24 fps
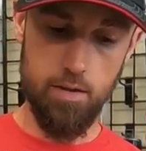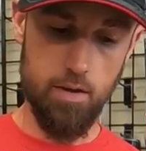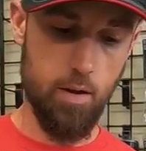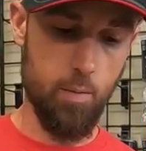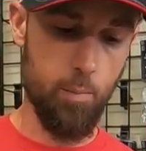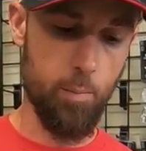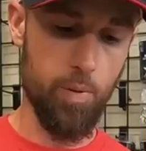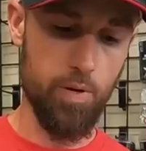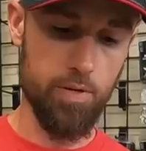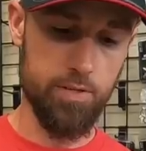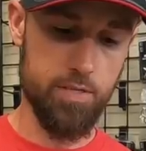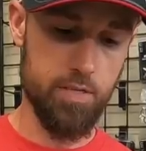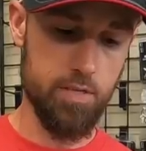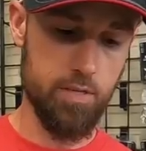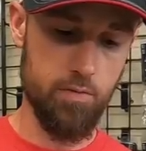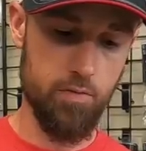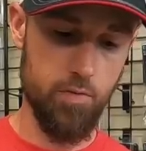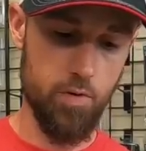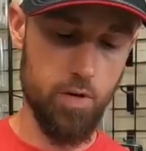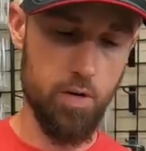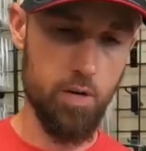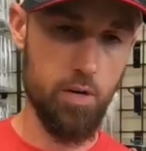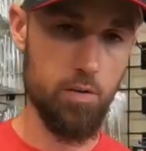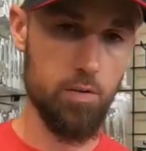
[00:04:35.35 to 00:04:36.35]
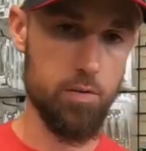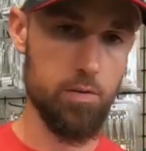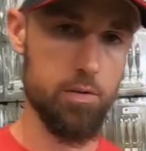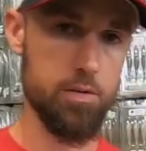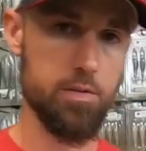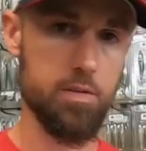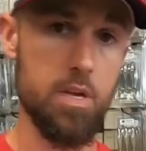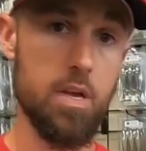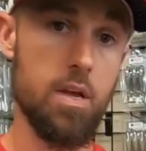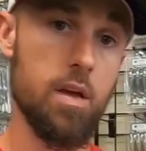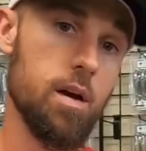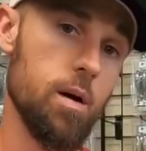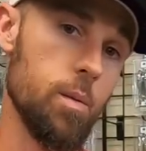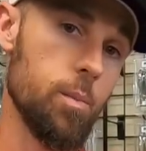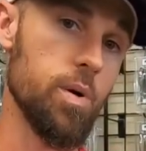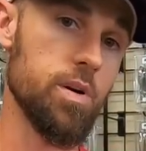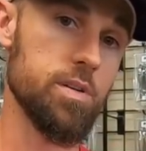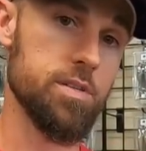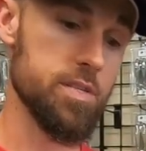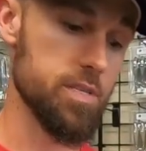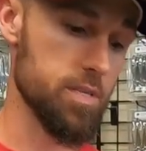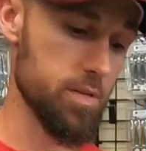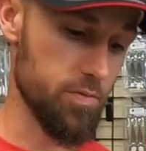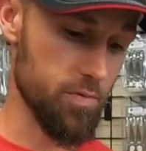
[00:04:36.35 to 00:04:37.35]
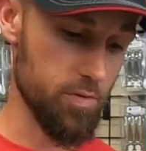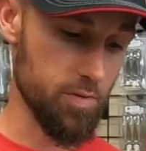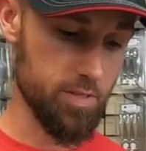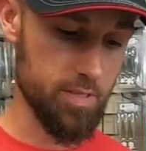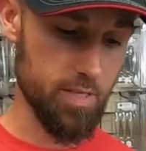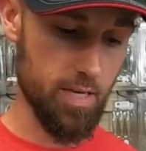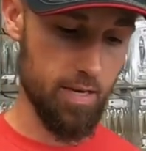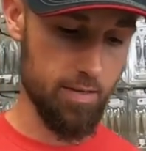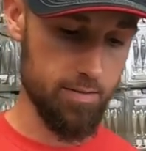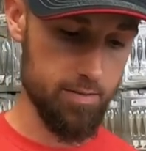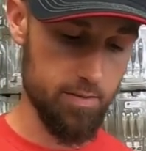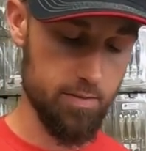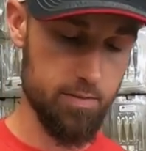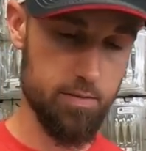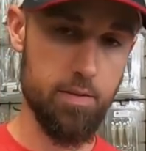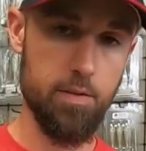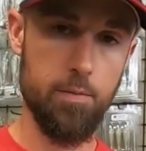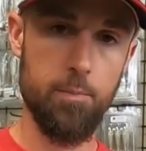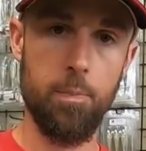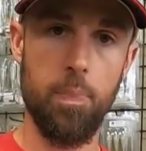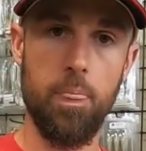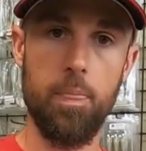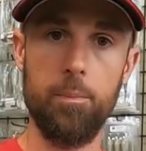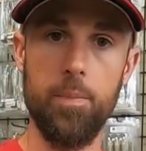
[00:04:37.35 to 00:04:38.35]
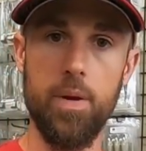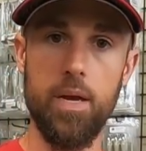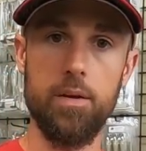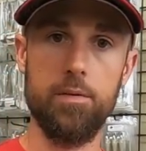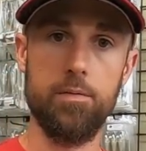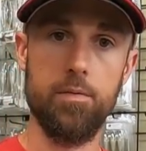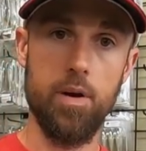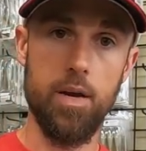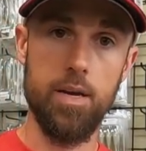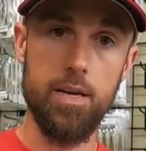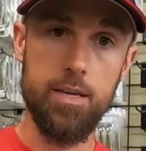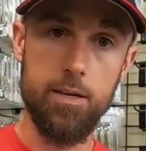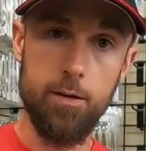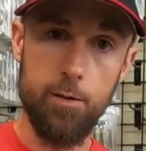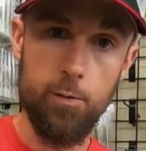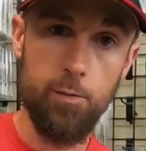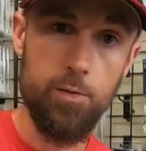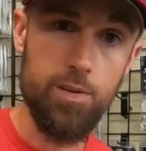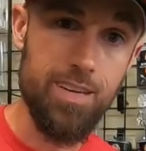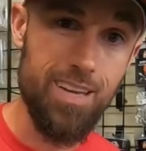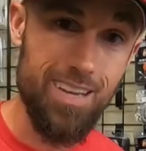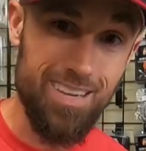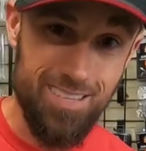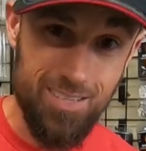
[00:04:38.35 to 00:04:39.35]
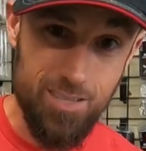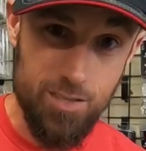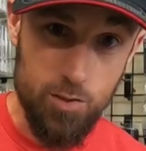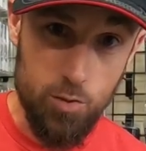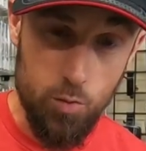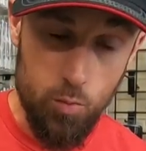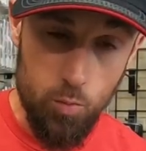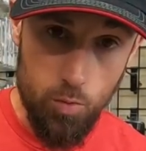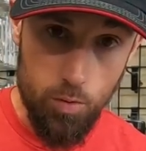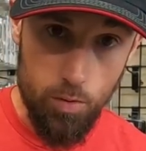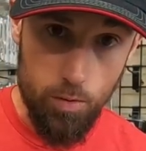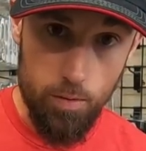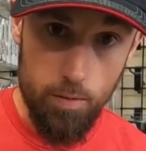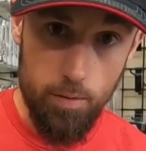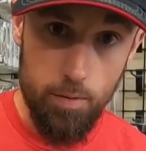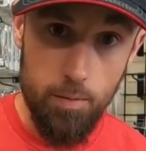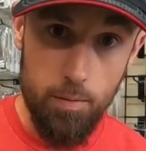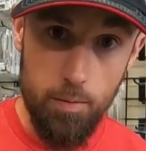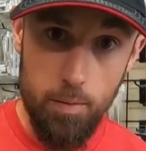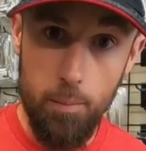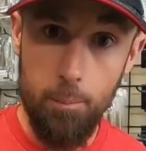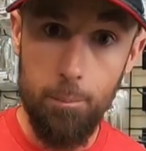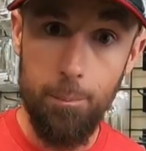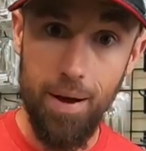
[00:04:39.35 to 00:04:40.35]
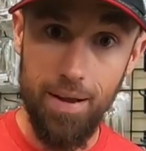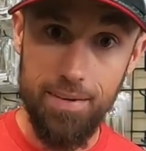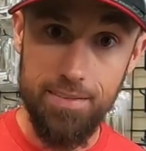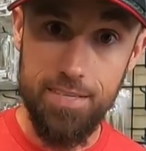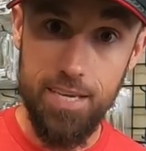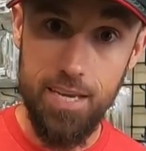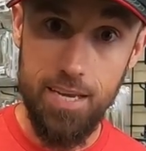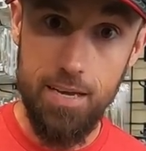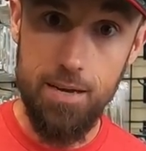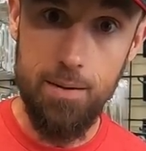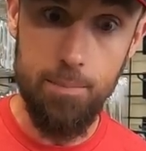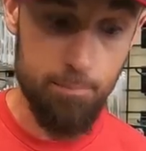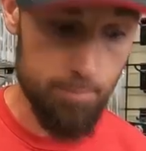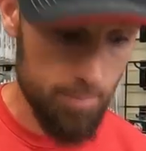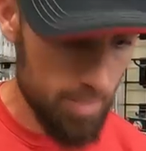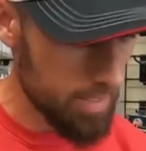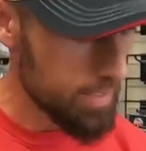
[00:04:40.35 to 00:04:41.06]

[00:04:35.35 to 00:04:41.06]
A bunch of different colors, a bunch of different sizes, made right here next door by Tim.